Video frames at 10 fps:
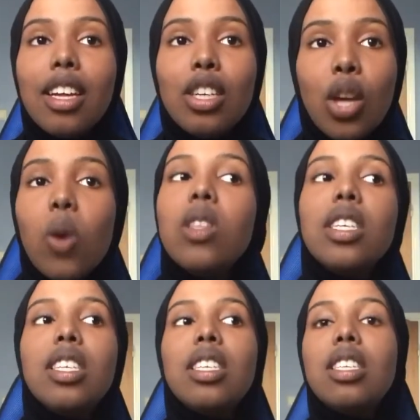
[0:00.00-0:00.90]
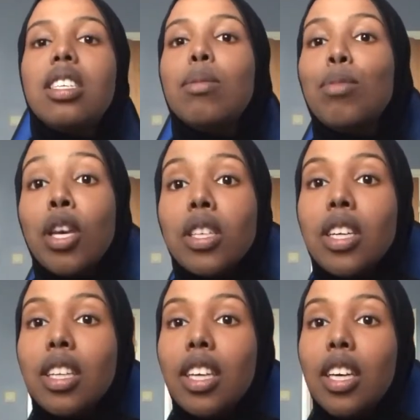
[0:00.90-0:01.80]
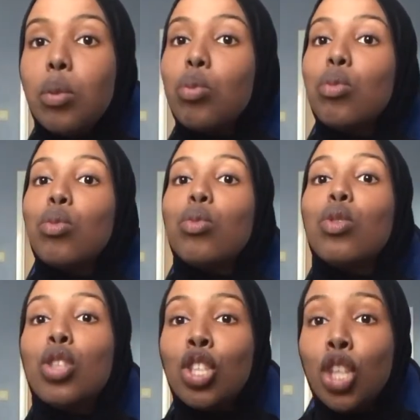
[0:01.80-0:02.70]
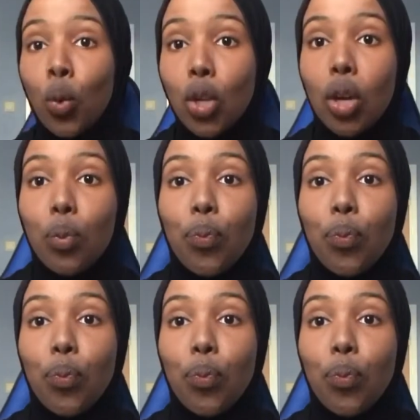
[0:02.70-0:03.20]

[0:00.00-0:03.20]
no, this is basically soda.